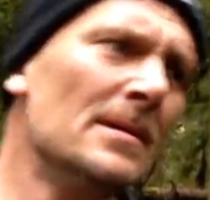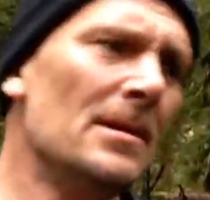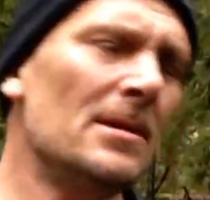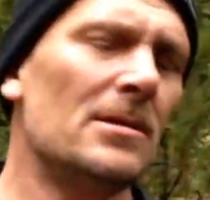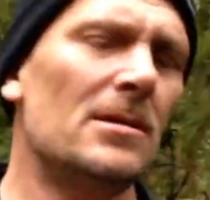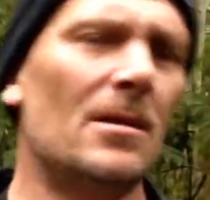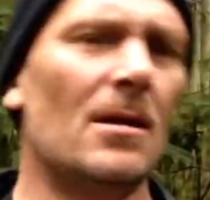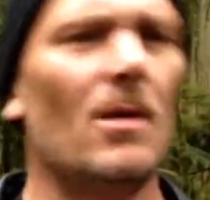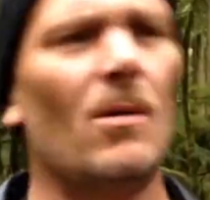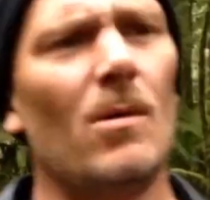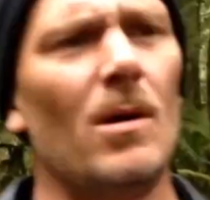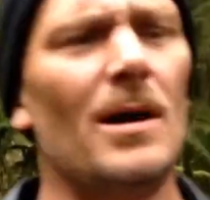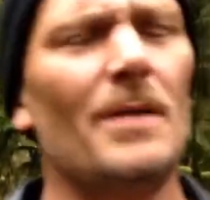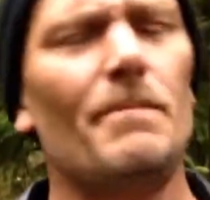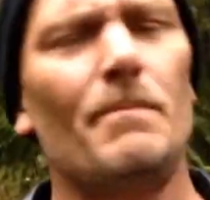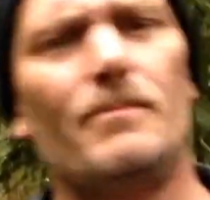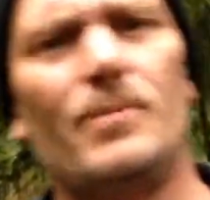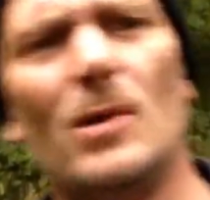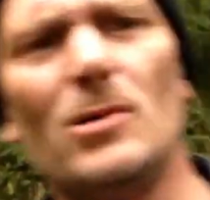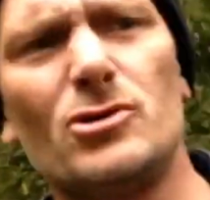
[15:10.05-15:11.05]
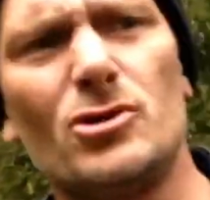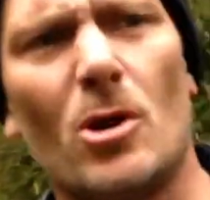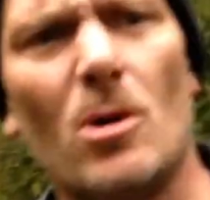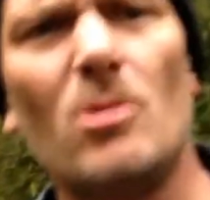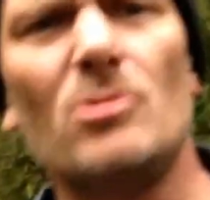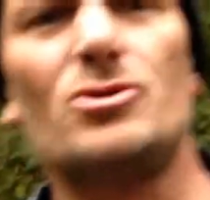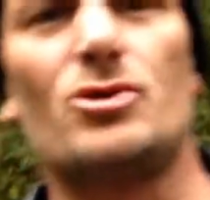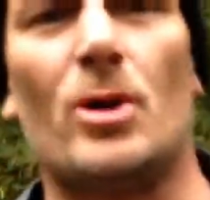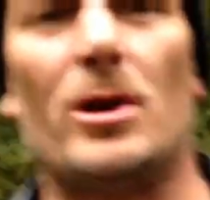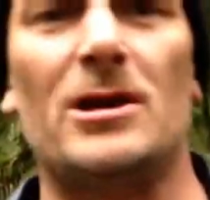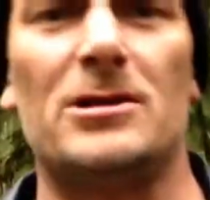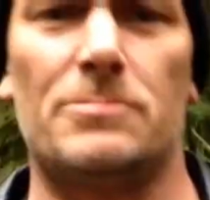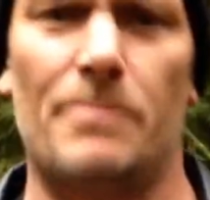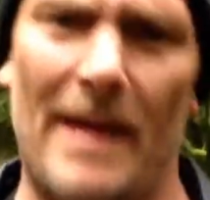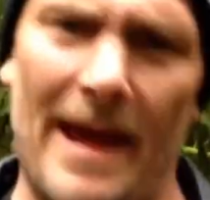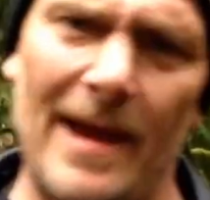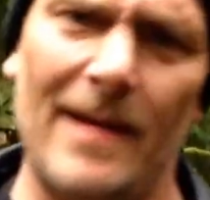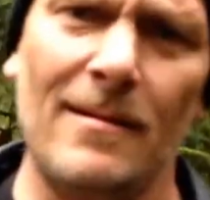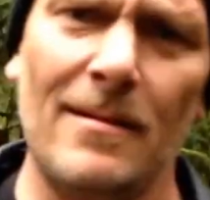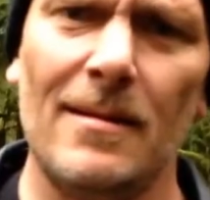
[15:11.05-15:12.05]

You know what? Build your own trees, man.